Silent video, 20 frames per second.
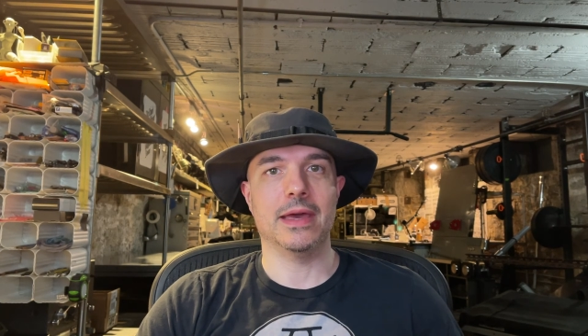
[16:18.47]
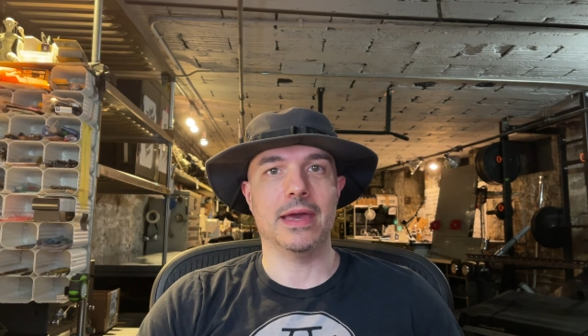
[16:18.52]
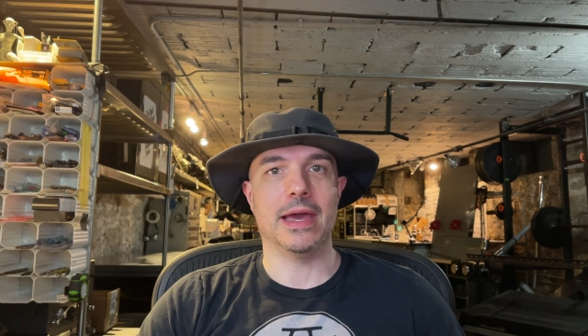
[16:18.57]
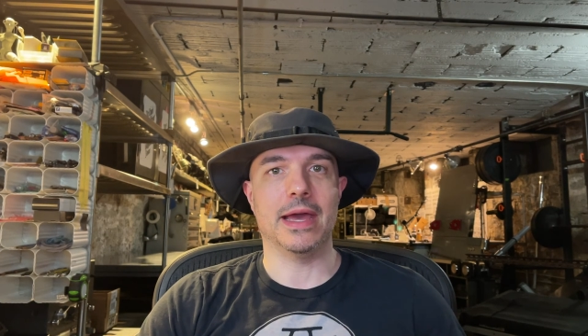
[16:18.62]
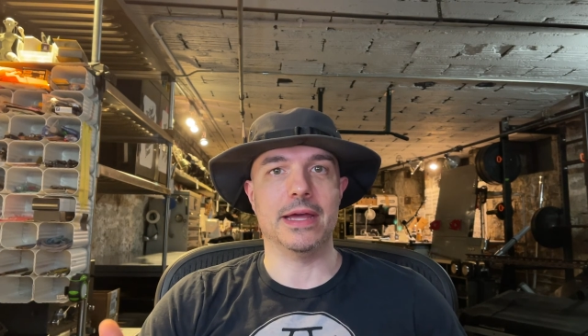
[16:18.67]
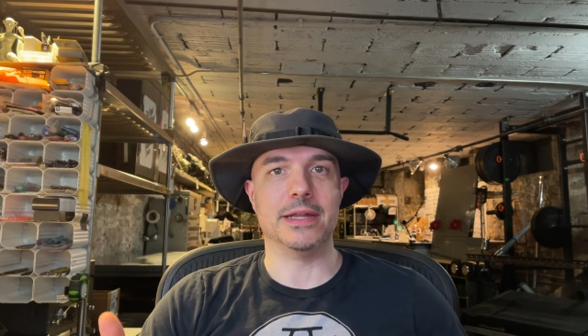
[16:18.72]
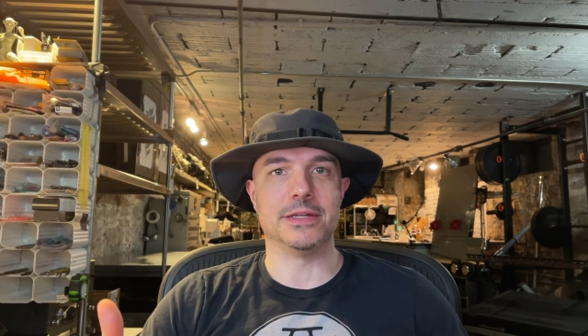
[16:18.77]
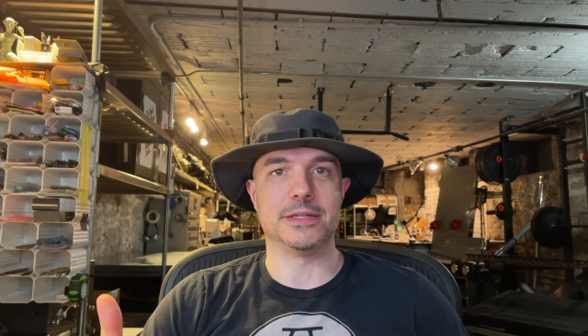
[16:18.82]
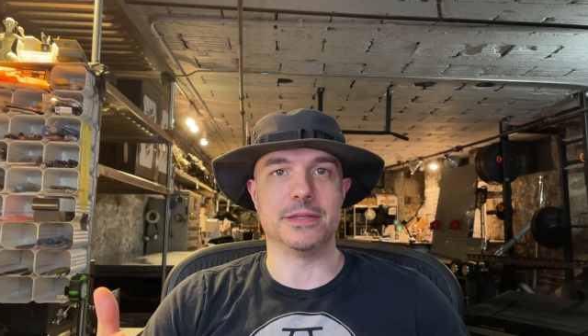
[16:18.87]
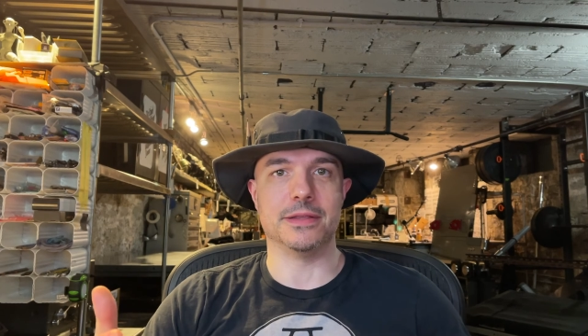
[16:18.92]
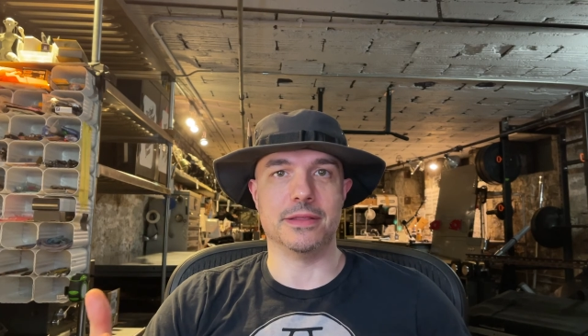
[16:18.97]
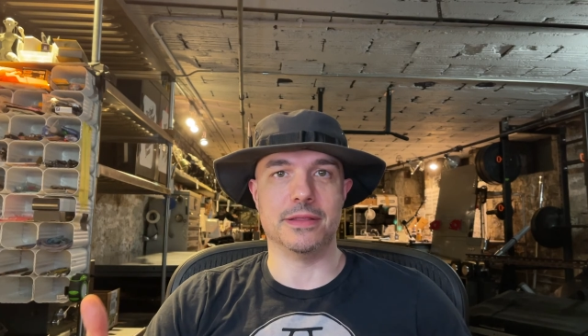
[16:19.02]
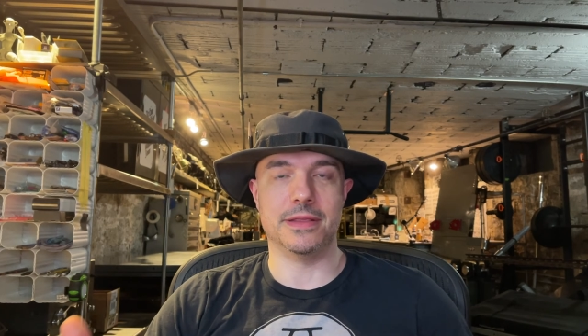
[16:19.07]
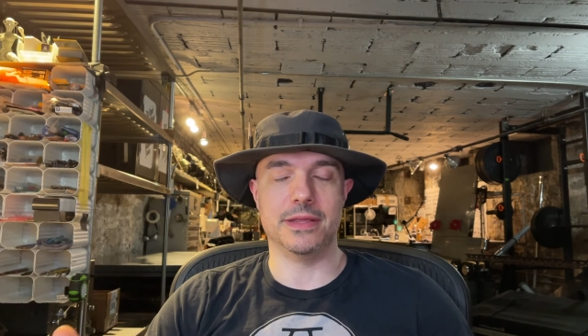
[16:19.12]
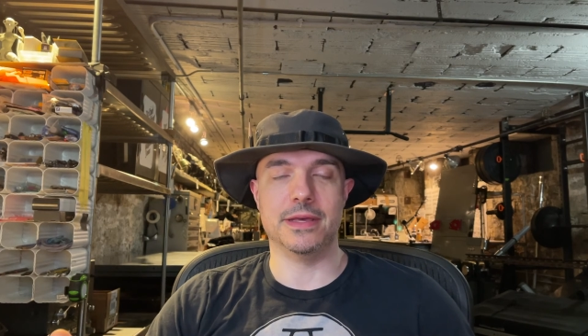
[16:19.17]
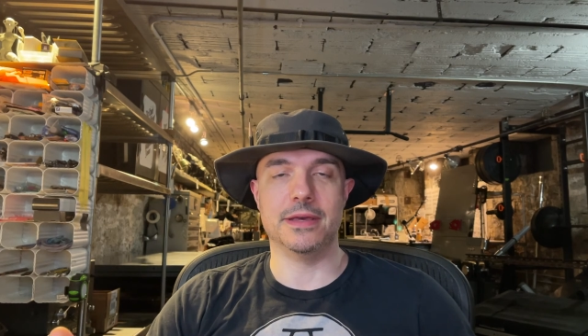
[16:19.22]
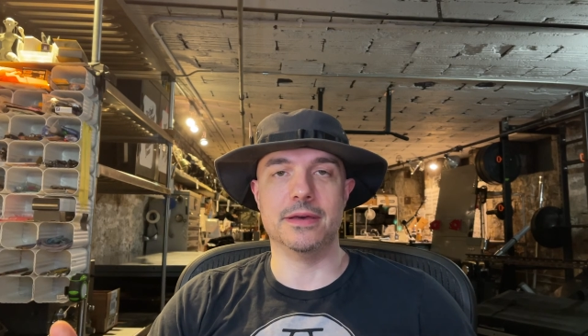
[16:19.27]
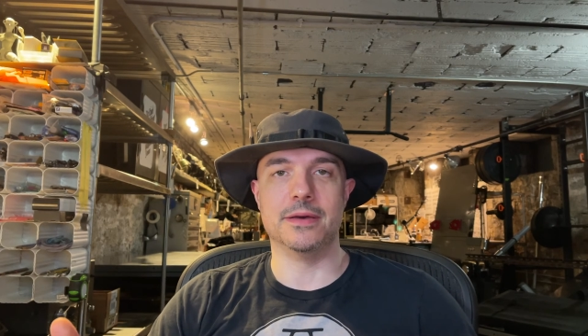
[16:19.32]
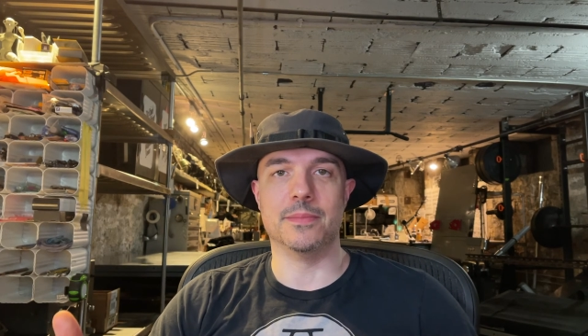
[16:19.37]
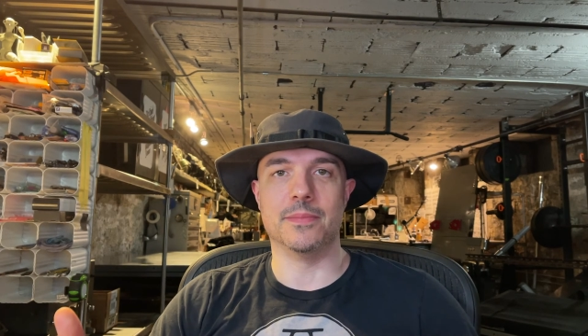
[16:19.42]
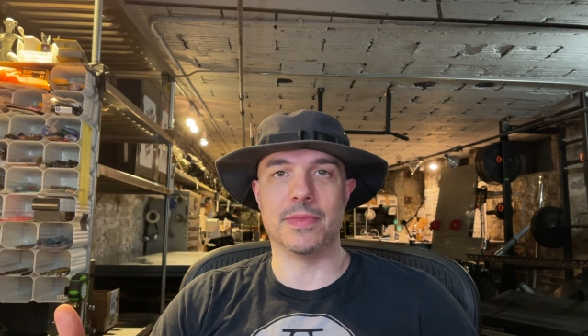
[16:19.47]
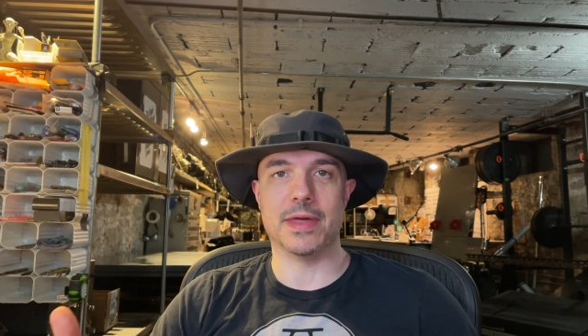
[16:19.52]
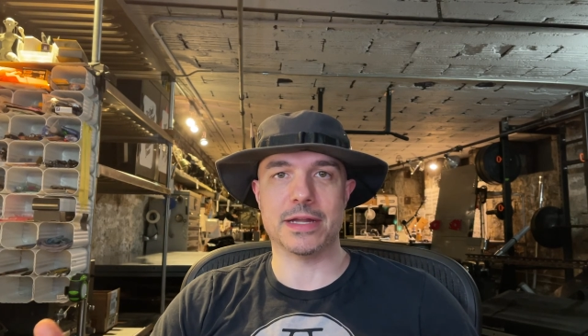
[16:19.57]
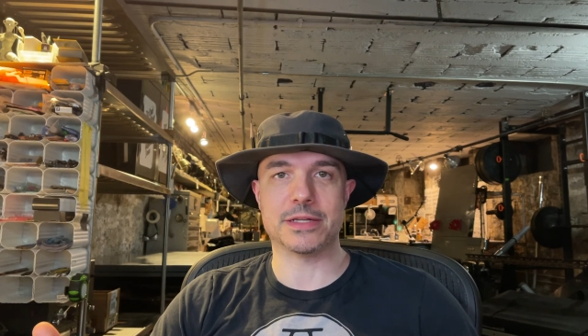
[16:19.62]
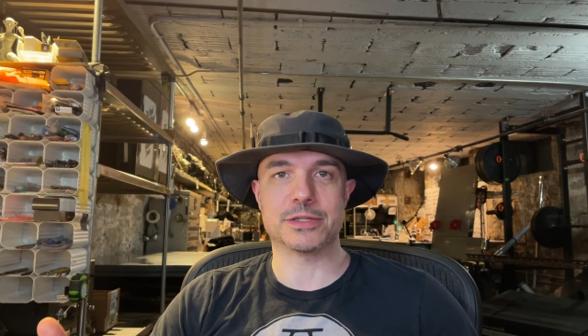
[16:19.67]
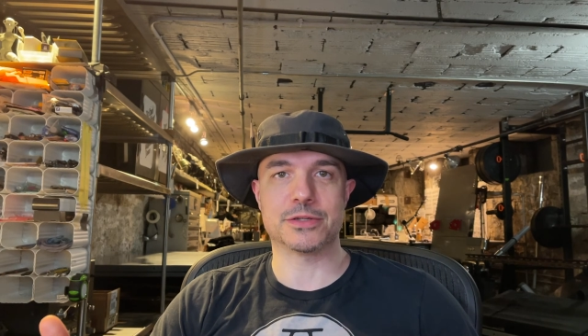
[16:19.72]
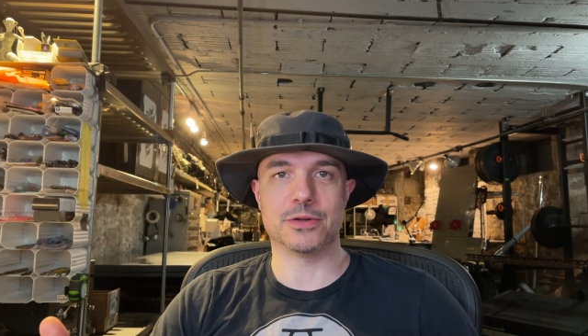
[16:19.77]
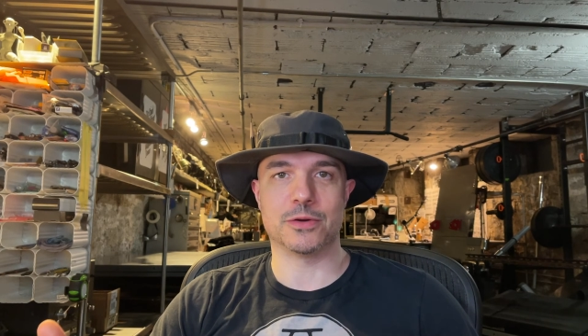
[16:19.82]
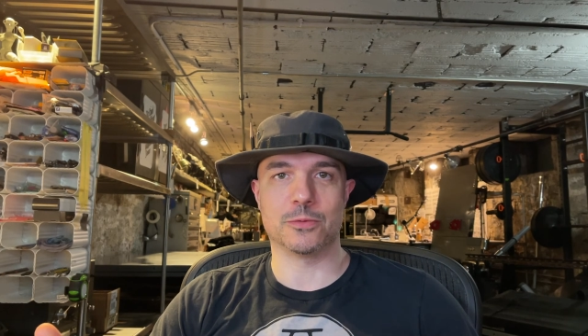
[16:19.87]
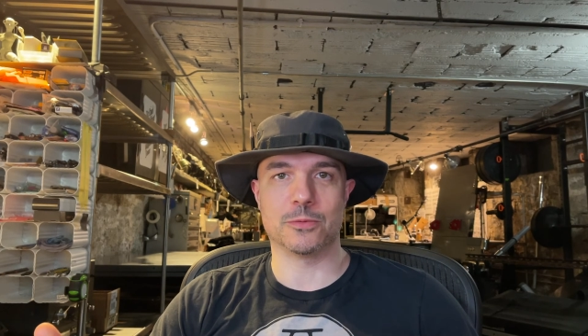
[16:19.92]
and to them, that's going to